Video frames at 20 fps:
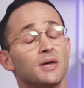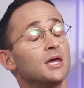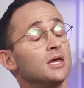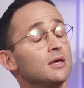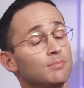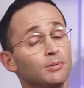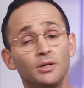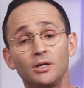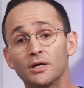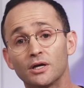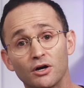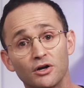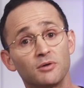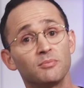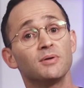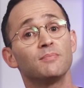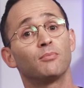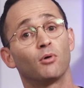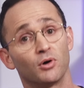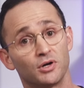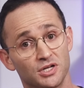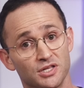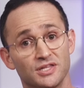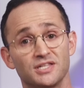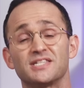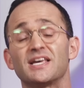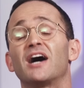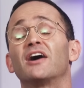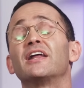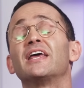People are going to be pointing
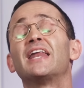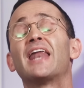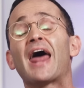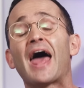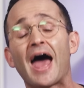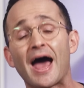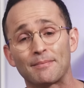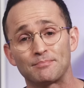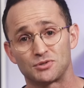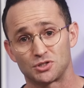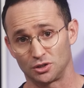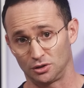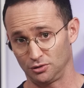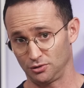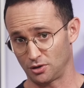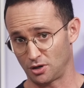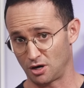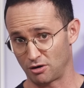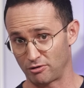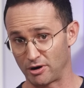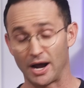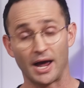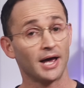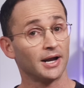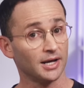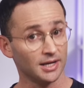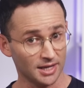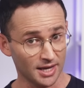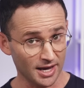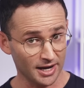this out in absolute horror,
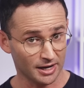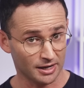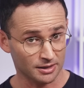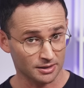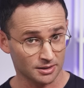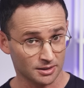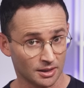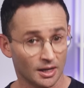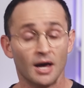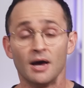and I get it.